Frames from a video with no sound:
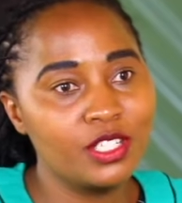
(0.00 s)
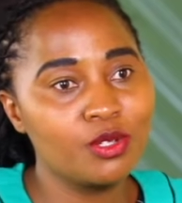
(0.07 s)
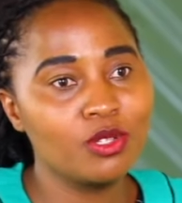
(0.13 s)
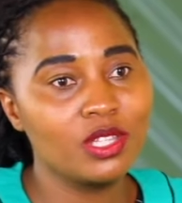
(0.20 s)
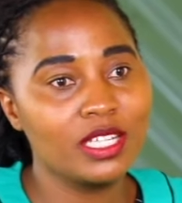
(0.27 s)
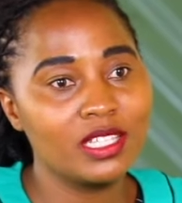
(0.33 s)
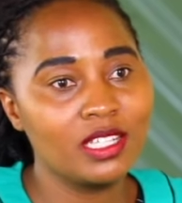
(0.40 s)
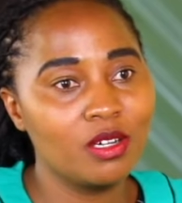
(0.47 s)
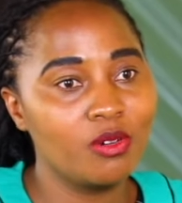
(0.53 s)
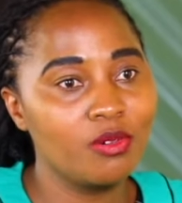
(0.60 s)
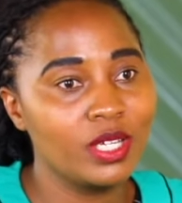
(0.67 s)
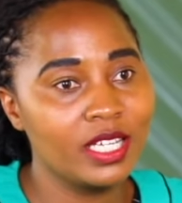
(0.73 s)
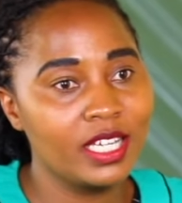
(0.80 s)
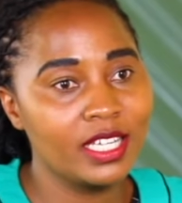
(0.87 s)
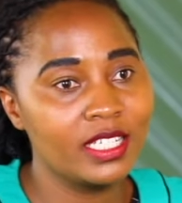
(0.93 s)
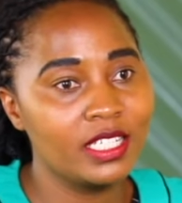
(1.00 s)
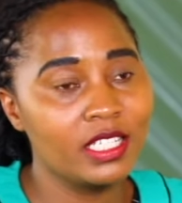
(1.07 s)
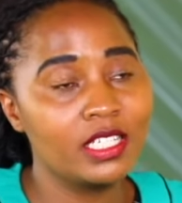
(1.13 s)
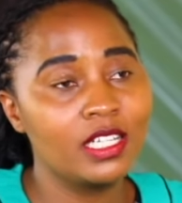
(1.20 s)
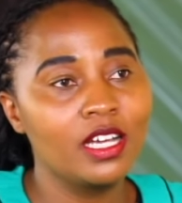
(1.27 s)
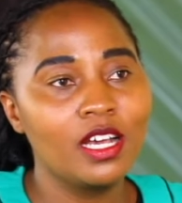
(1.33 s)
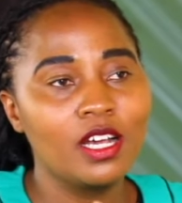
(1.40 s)
So that's how we get
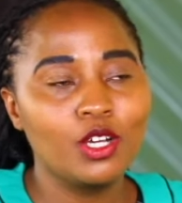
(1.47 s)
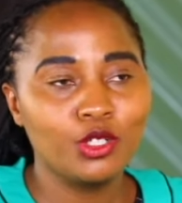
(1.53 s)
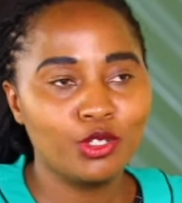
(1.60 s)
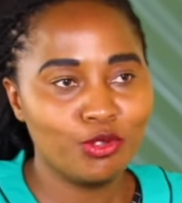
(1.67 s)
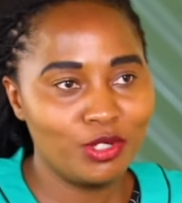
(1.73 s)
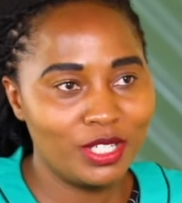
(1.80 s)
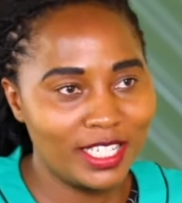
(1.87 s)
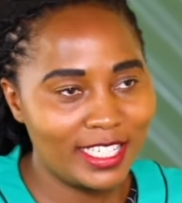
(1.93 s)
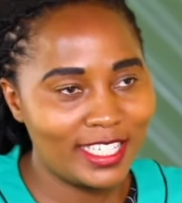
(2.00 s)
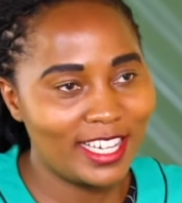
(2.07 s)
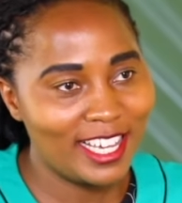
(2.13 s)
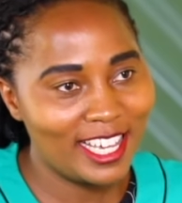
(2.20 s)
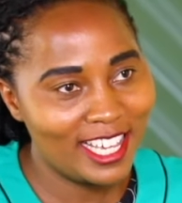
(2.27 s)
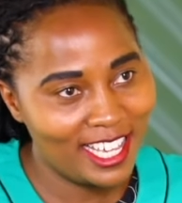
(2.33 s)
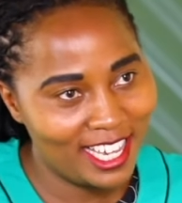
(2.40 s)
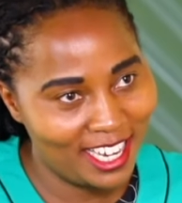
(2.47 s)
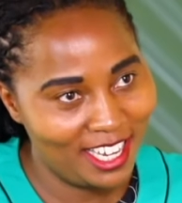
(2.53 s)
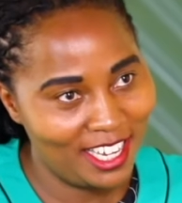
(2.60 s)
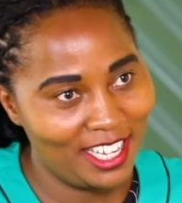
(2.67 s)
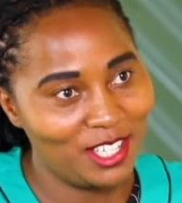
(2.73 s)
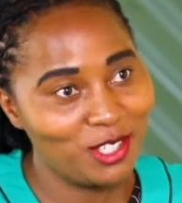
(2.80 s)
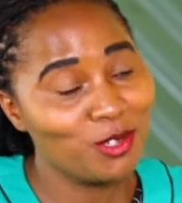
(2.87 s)
it to date here.
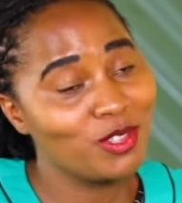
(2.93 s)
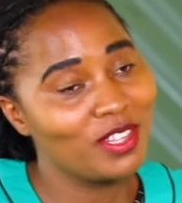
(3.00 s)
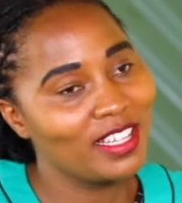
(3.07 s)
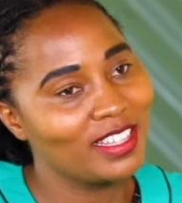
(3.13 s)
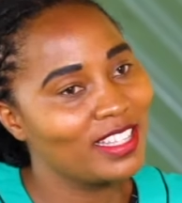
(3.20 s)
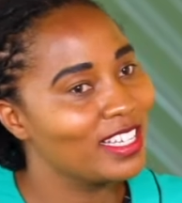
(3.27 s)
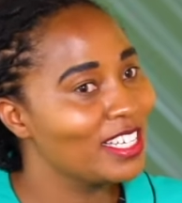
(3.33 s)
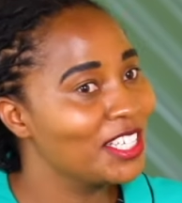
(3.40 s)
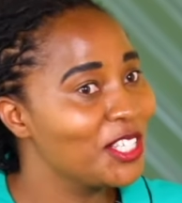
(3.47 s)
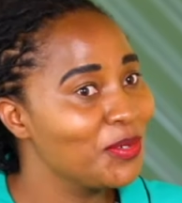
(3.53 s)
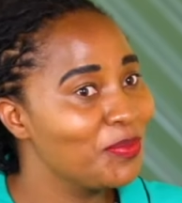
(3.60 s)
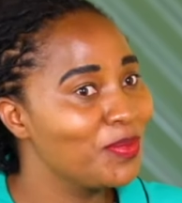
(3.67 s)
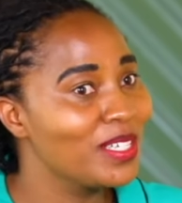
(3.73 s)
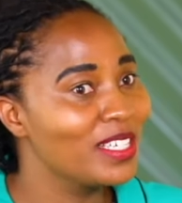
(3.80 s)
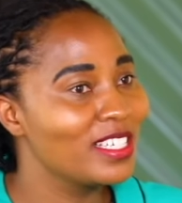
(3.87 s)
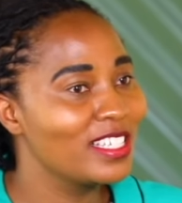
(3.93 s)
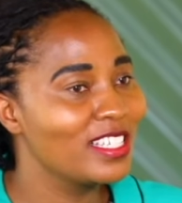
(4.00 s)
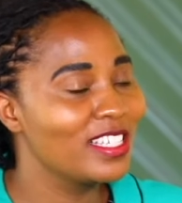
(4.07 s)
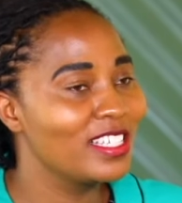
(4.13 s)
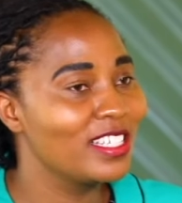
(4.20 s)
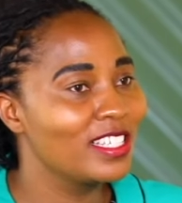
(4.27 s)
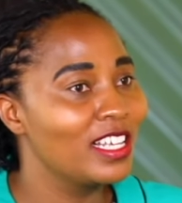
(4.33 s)
So the, the recipe
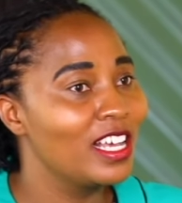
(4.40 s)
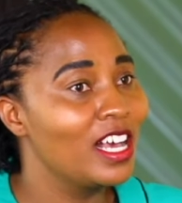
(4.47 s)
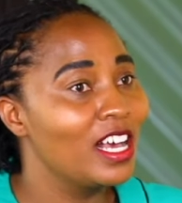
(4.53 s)
is